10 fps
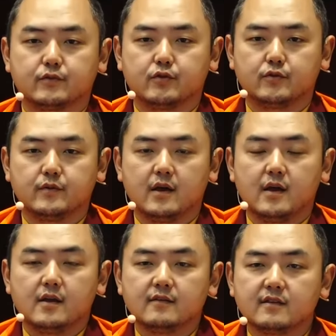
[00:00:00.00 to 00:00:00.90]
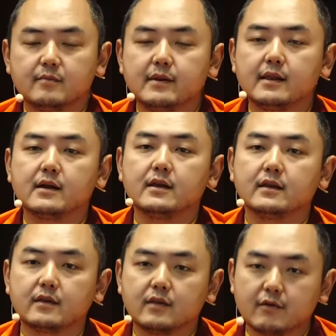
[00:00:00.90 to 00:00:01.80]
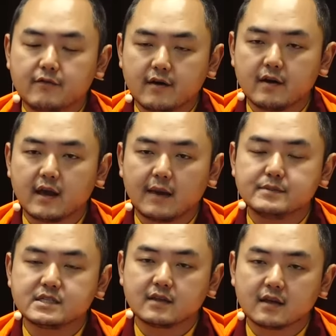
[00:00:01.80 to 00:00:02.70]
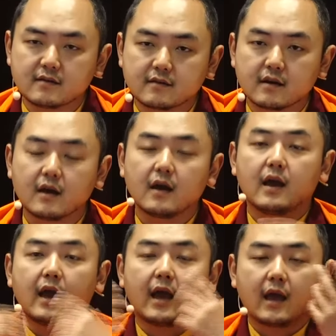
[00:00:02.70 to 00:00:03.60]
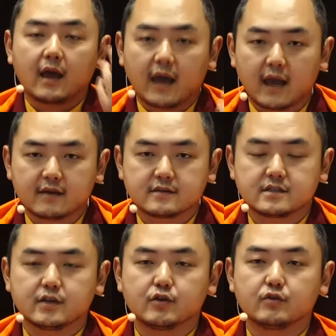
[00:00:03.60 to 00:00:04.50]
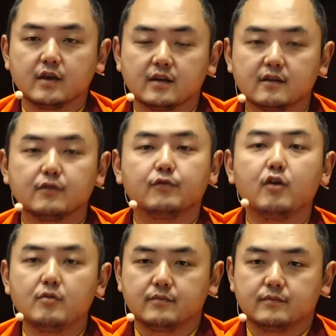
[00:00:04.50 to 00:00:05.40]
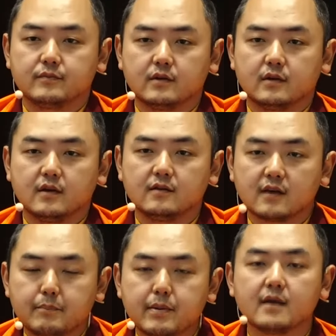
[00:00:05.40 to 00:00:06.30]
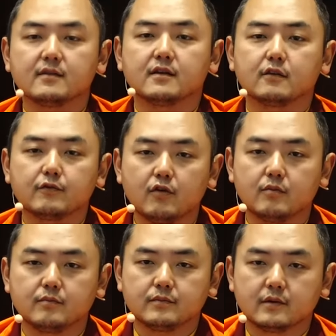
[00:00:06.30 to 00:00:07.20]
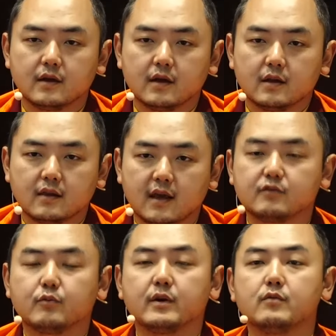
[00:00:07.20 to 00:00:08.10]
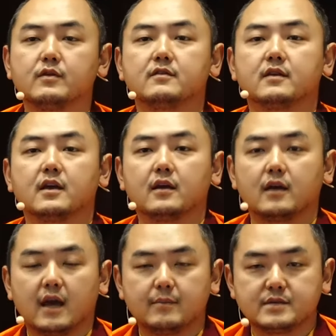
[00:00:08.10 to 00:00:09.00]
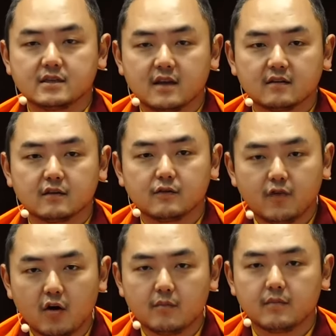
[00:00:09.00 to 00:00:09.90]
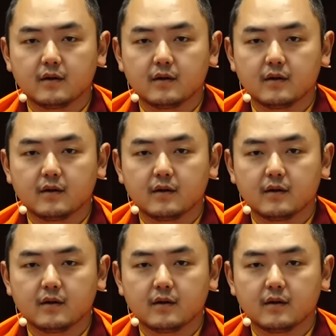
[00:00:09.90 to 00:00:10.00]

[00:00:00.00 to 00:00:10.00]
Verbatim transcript: You know? Similarly, the, the very emptiness has, you know, is the form. It appears as a form. That's why we say emptiness is form.